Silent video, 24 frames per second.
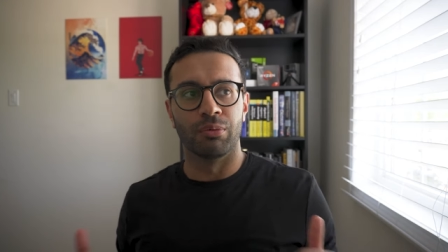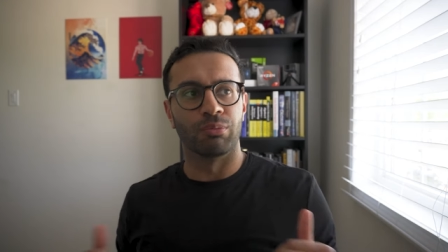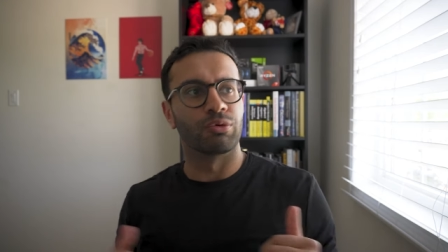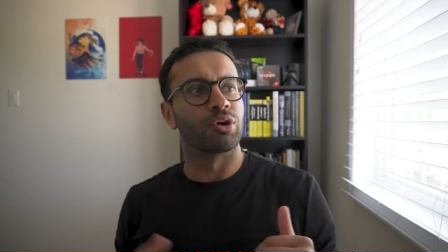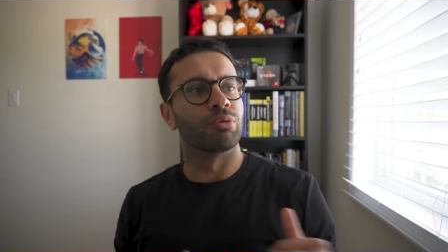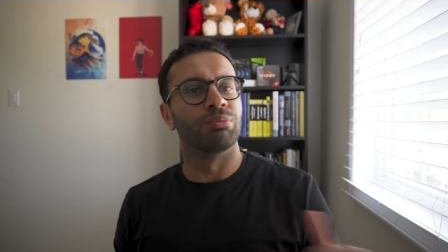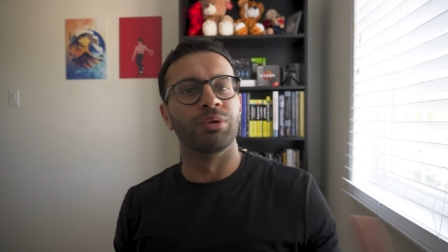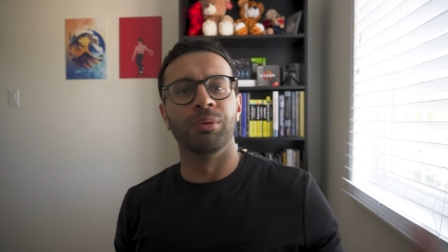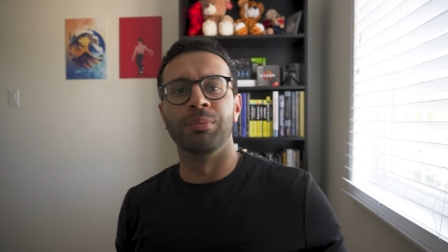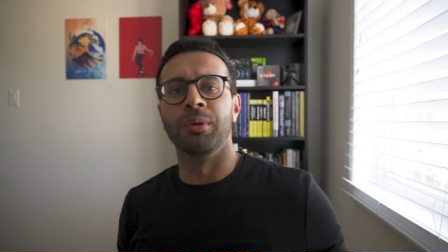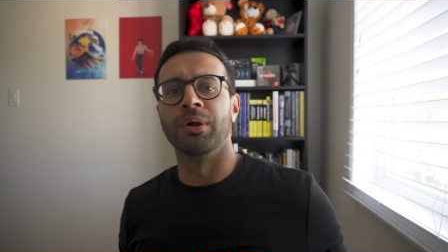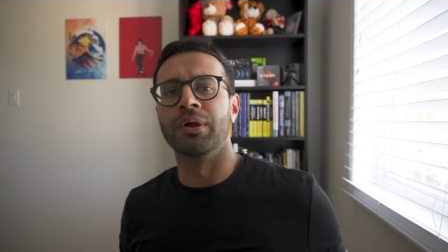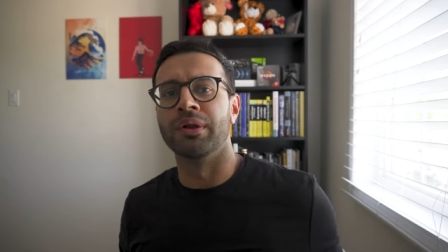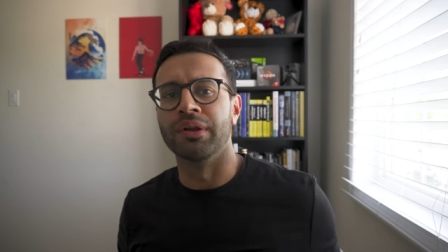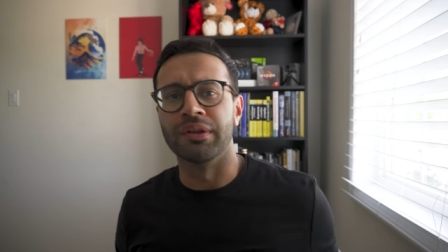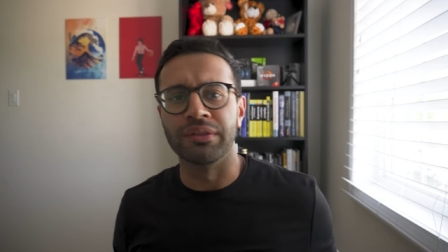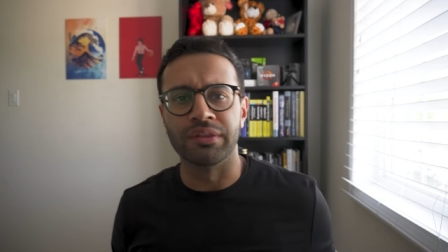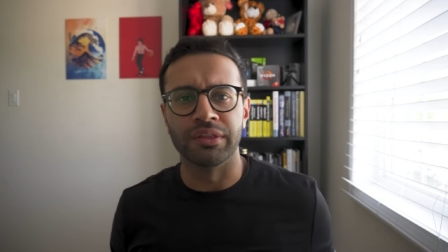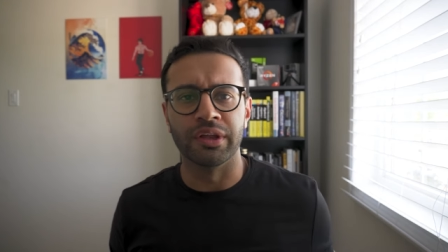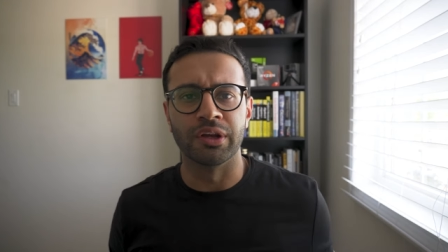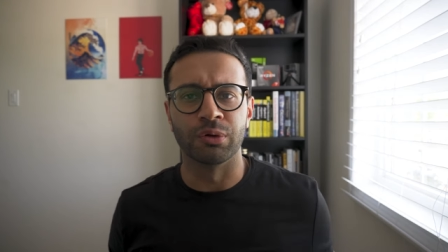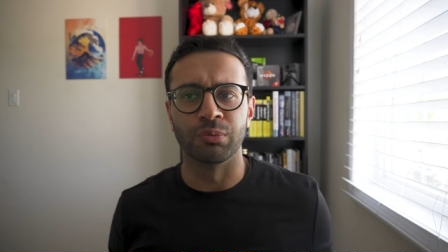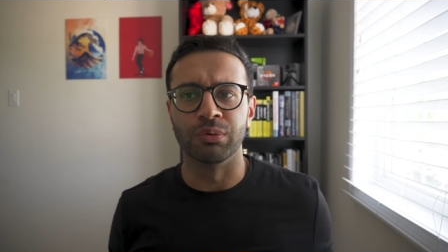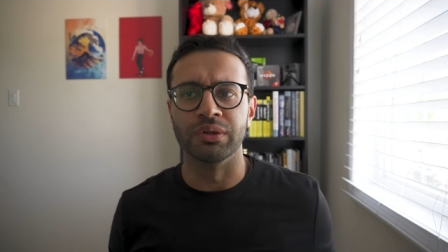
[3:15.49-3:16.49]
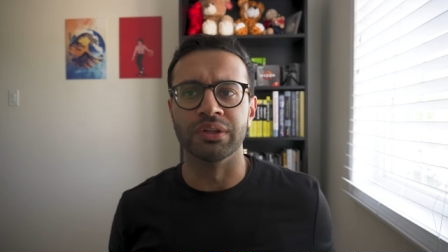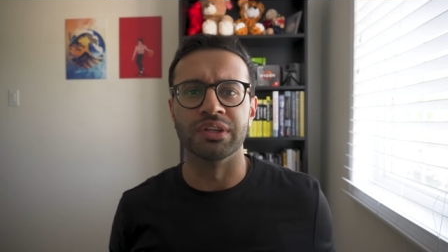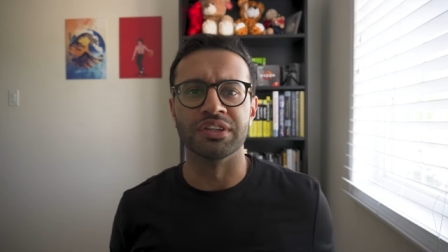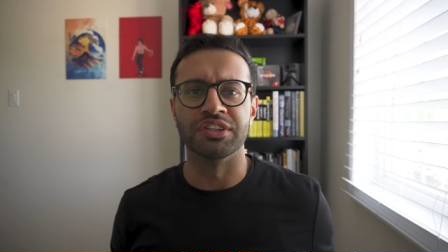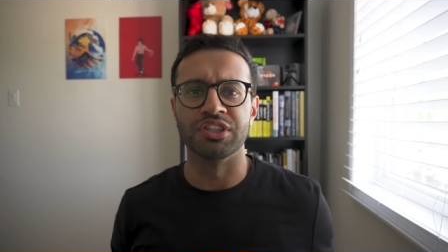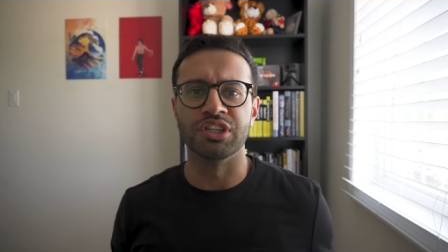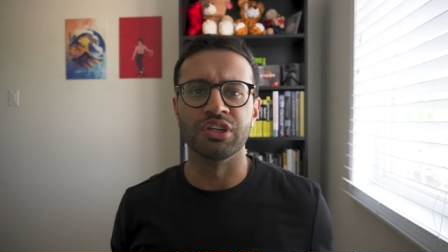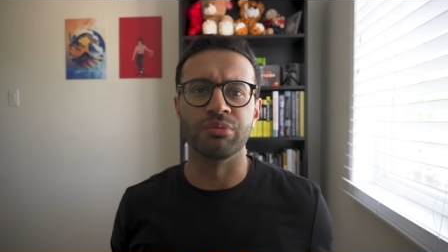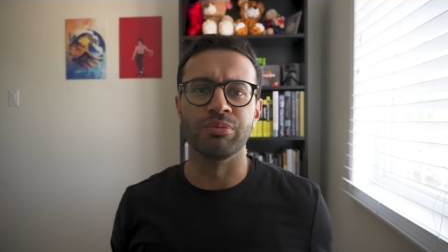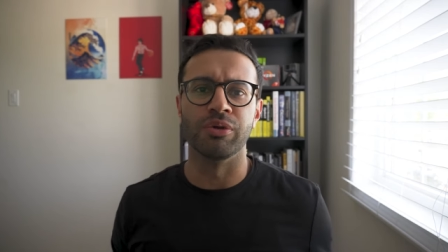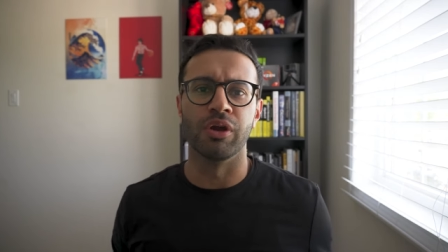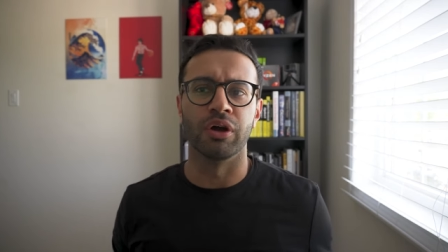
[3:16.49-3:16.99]
what are people going to think when they
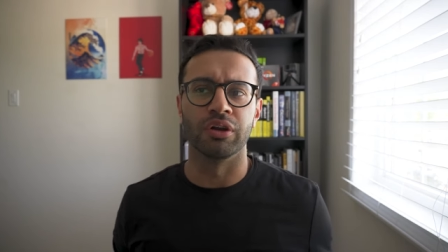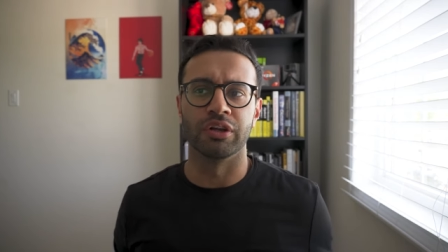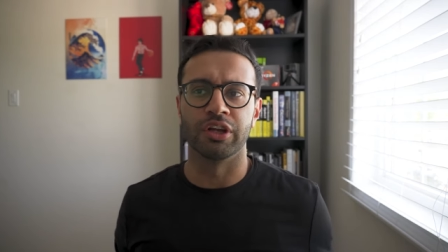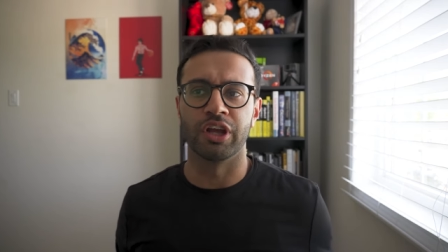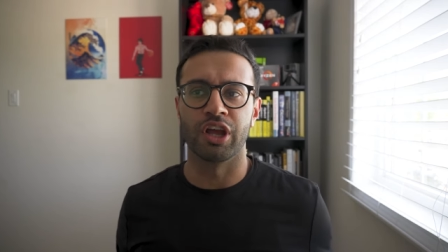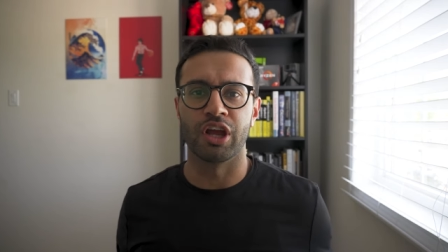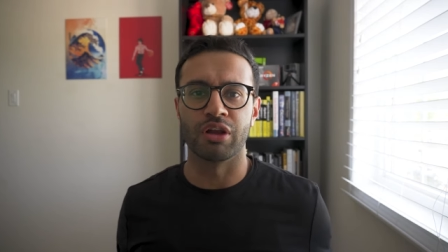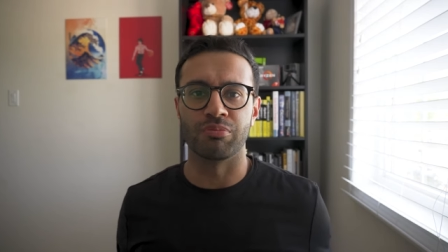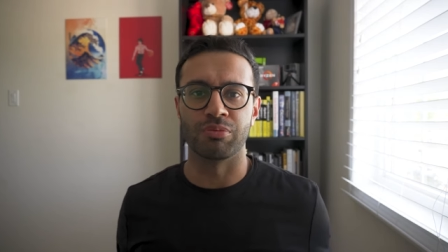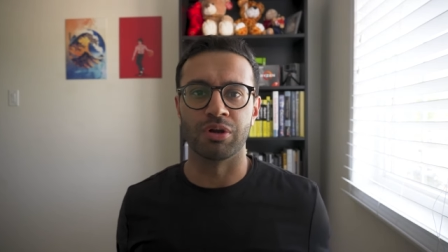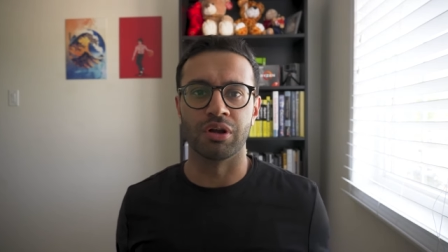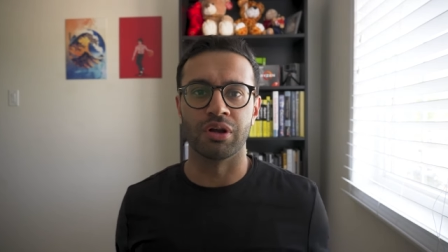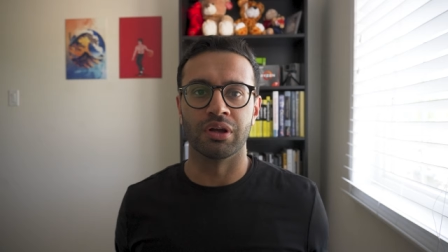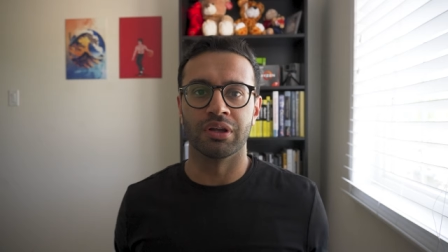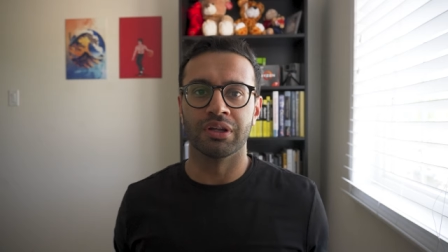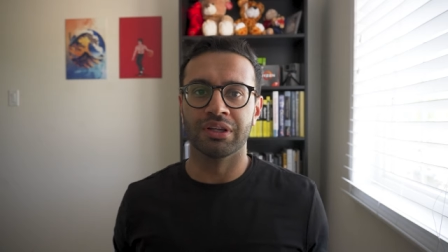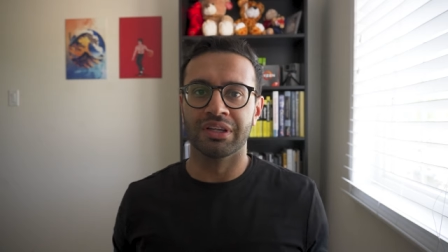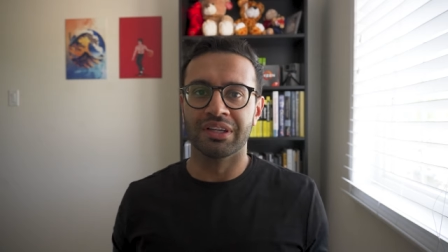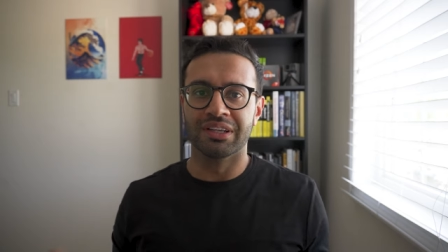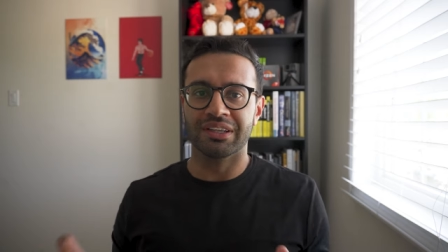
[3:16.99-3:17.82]
see me on camera?